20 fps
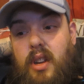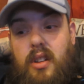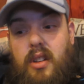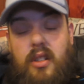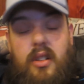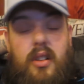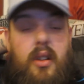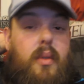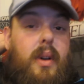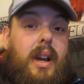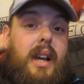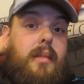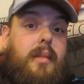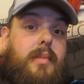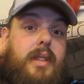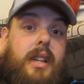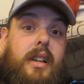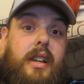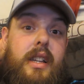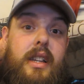Don't know why I'm
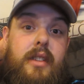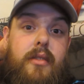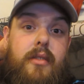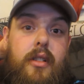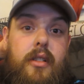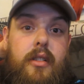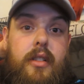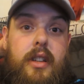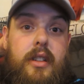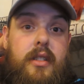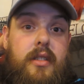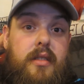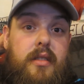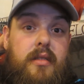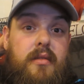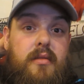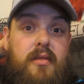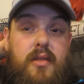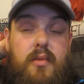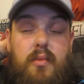telling you all this.
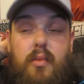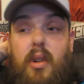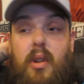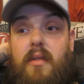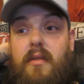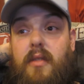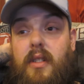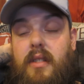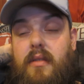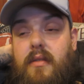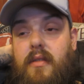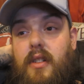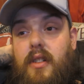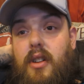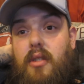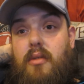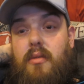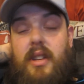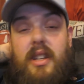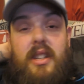I'm just waffling for
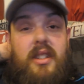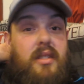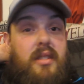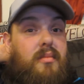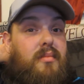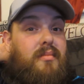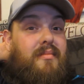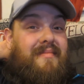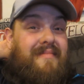no reason.